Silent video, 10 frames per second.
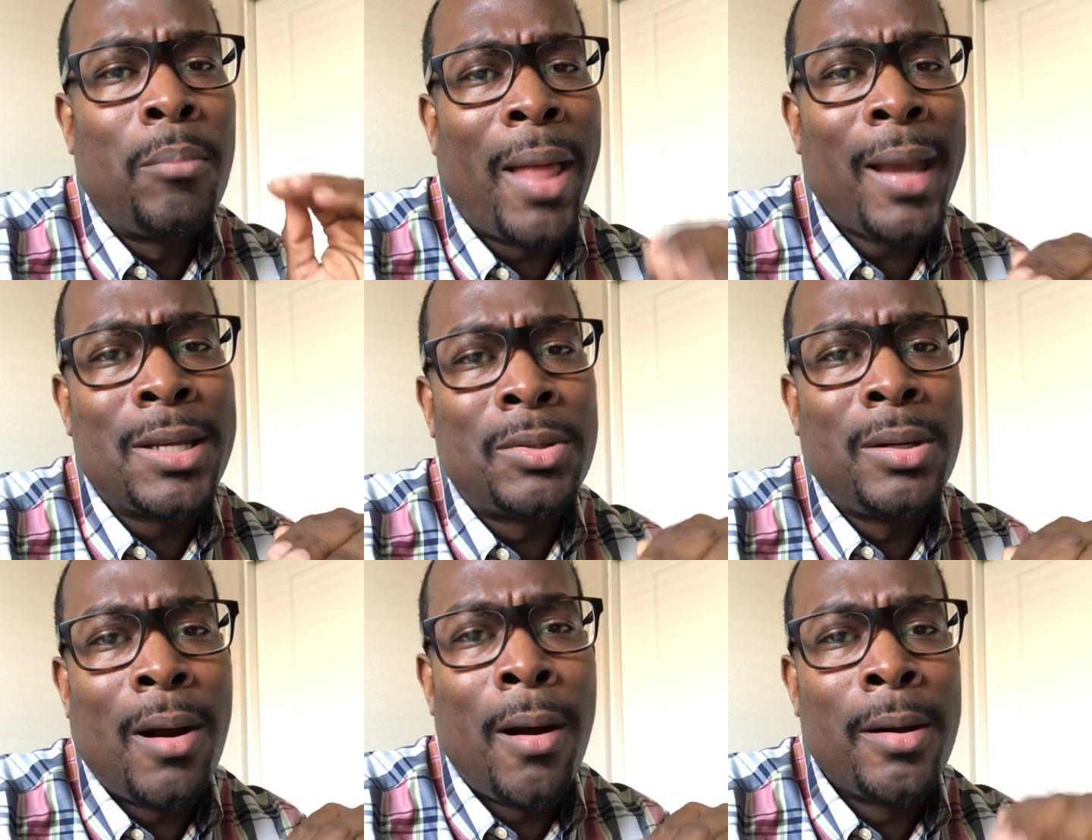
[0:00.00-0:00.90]

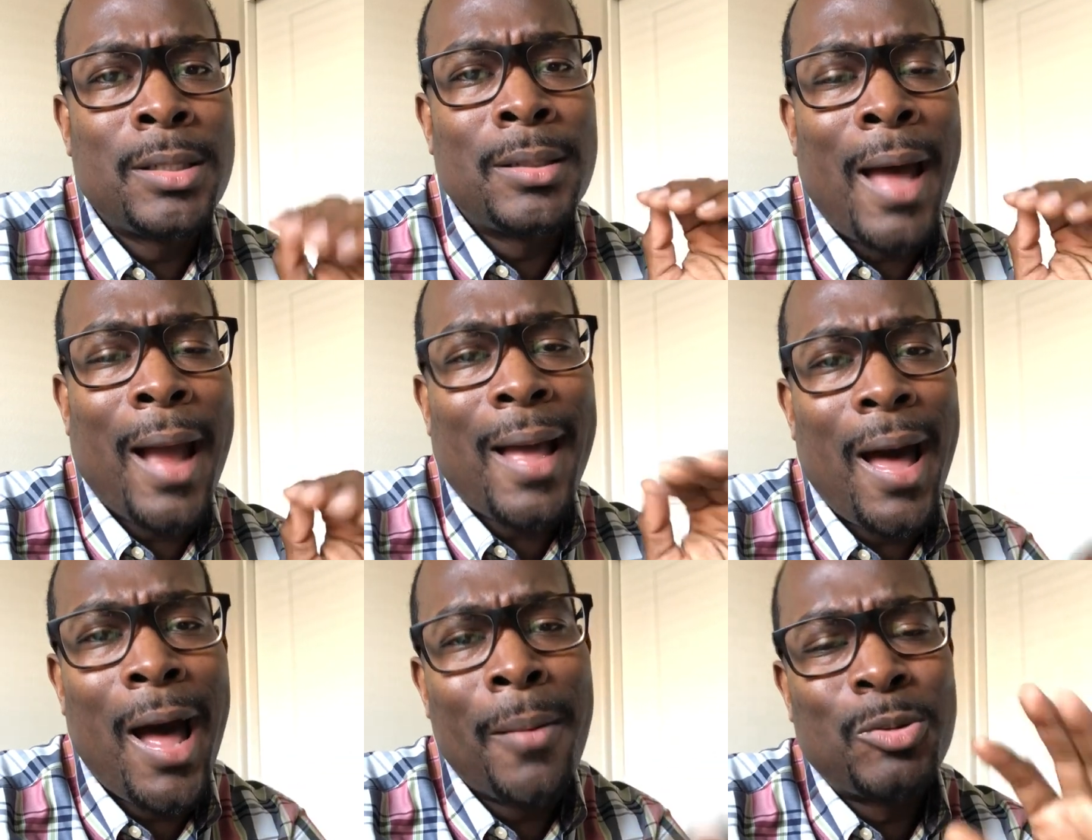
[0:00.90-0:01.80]

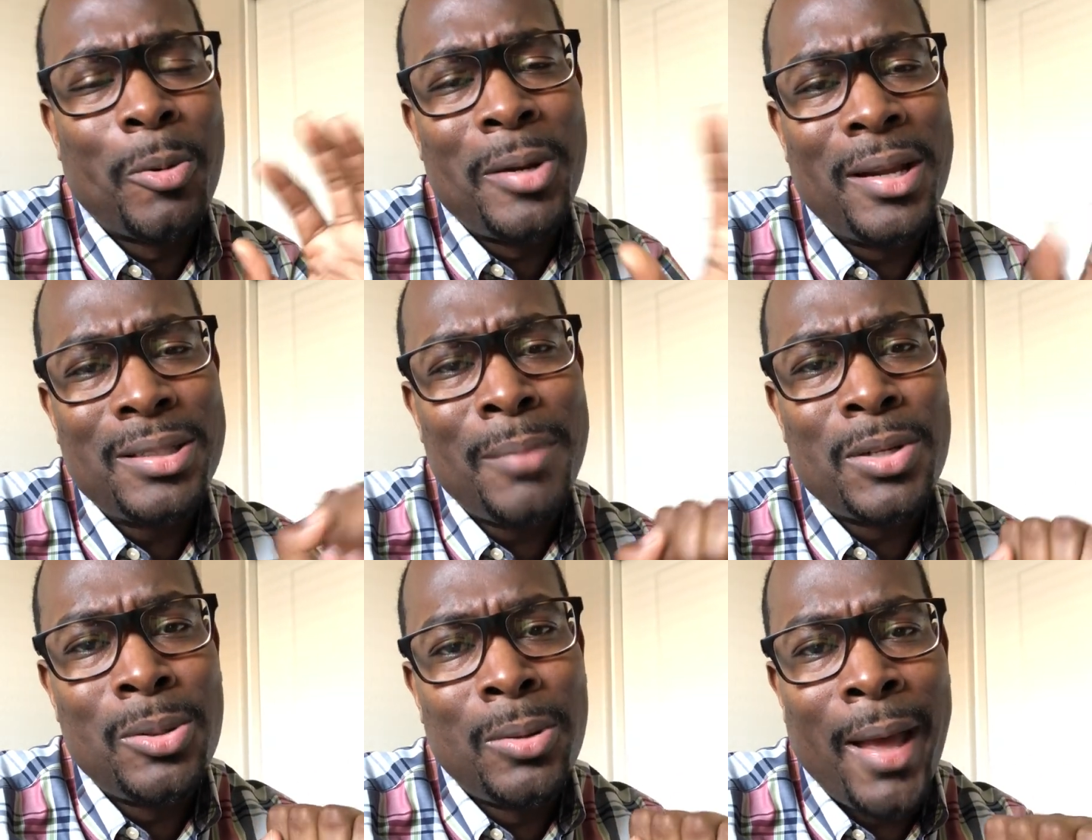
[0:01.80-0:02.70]
BlackHistoryCards.com is where we attempt
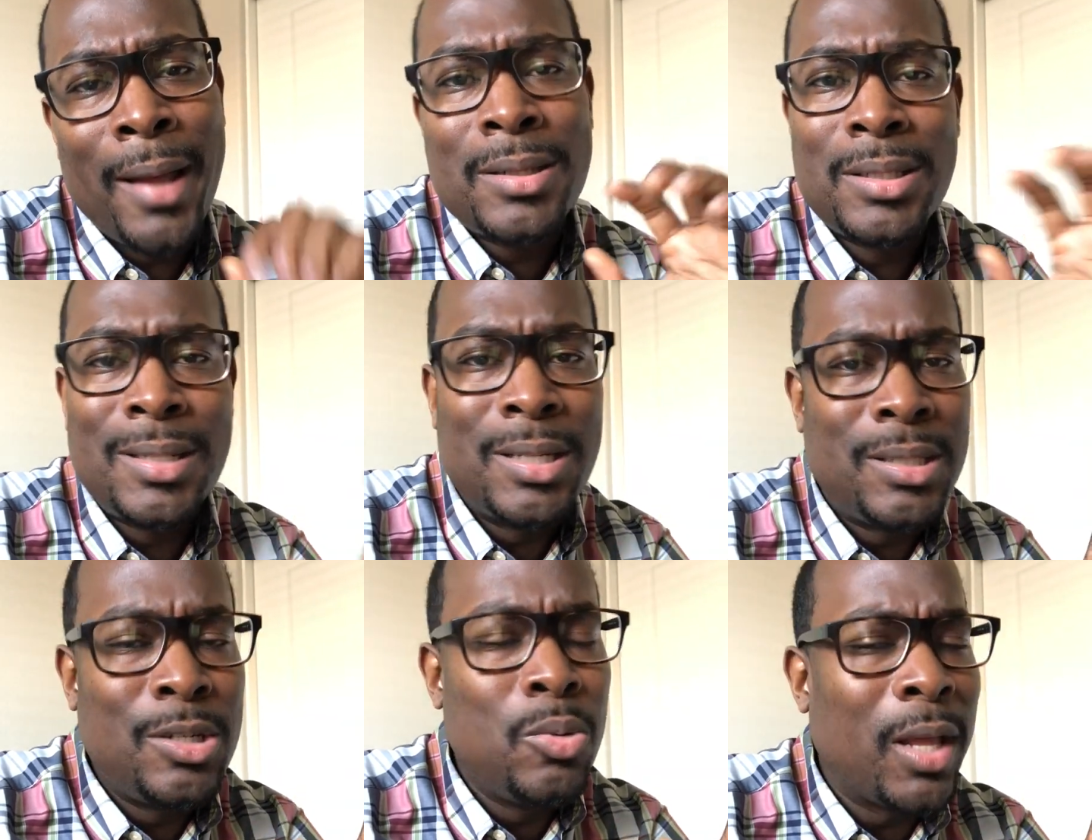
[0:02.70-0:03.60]
to do that.
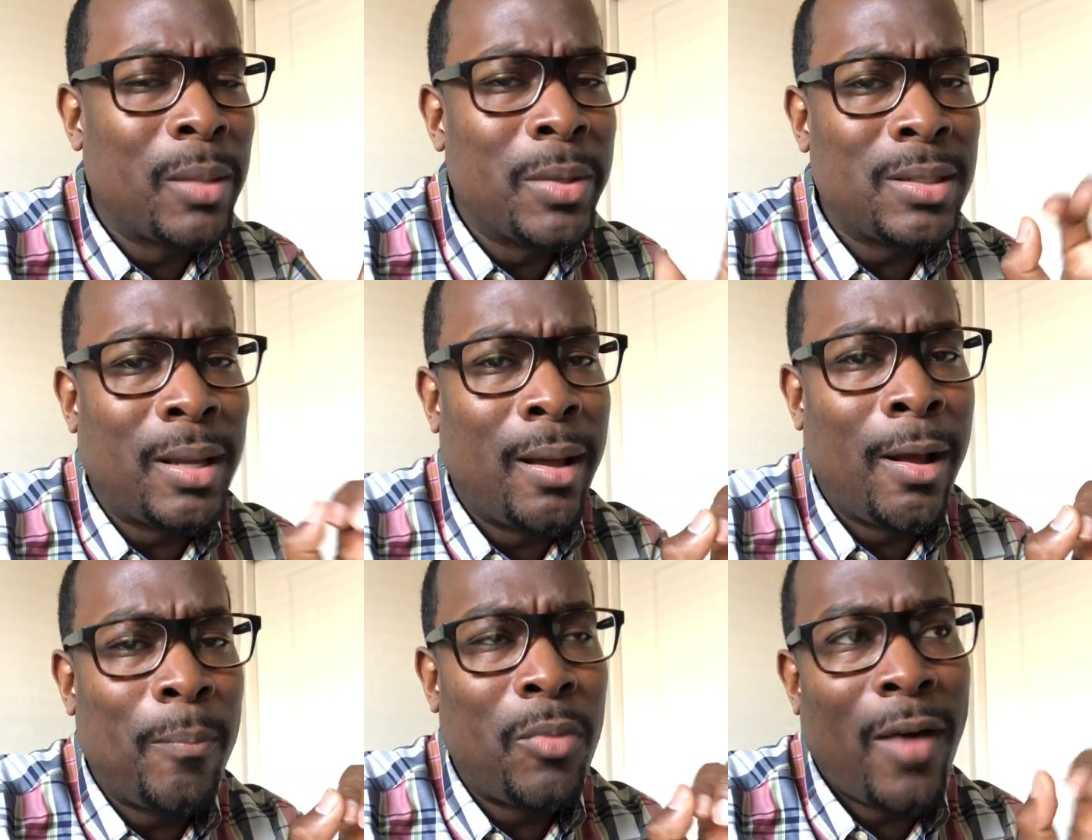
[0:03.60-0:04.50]
Just do nothing
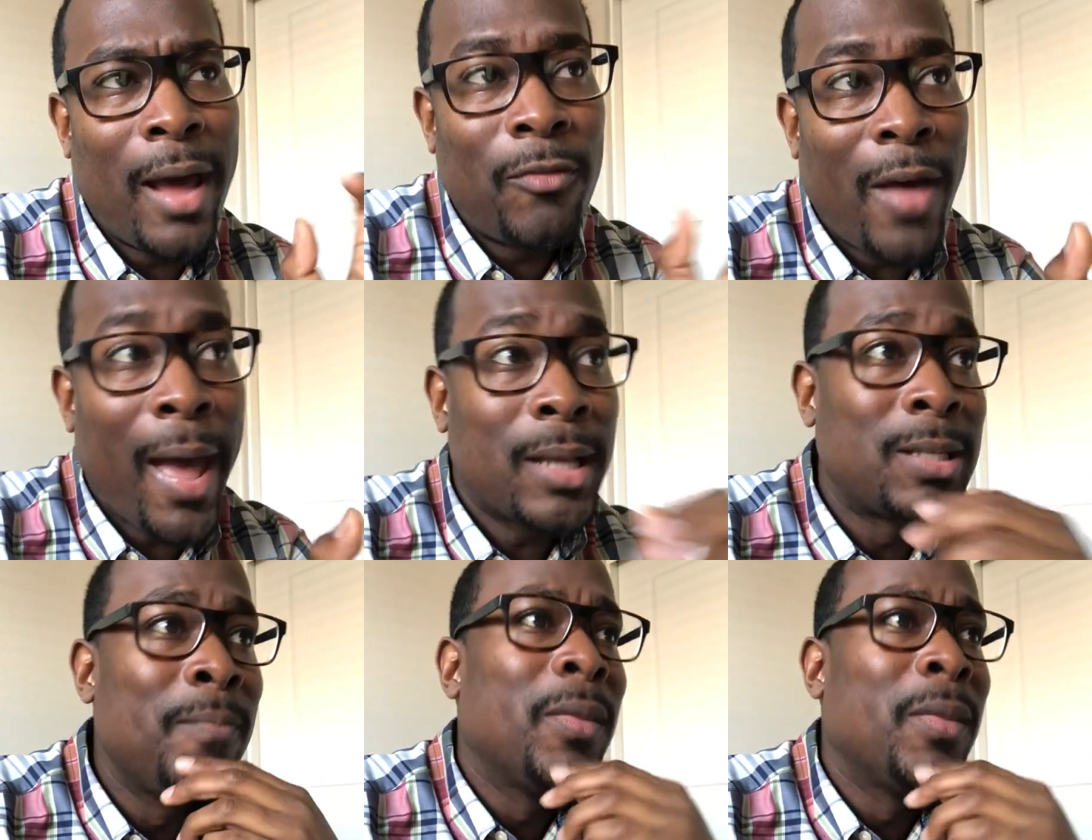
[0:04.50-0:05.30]
but provide facts.